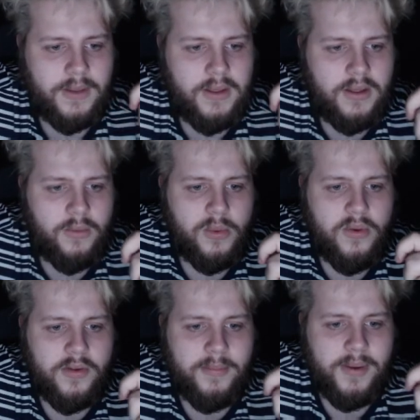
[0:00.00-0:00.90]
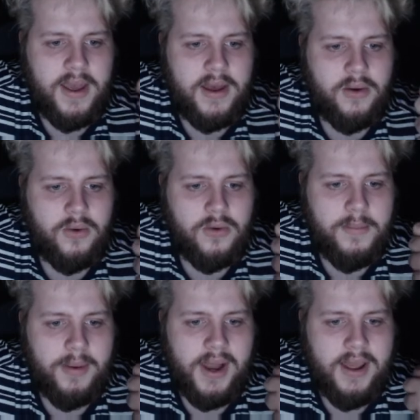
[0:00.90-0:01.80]
When you as a player or a
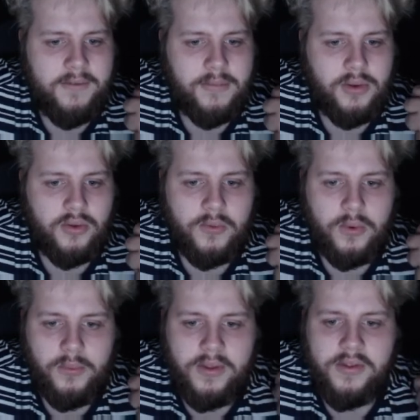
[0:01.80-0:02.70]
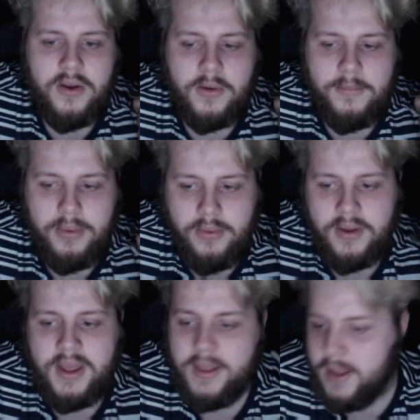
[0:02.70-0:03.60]
player from your squad wins the golden boot,
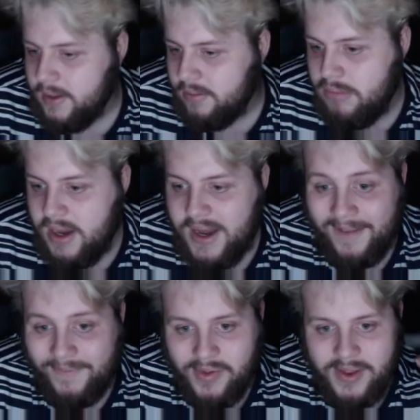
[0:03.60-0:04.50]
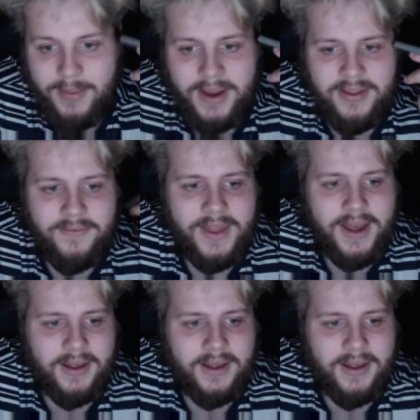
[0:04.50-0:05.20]
again they didn't have the cinematic for that.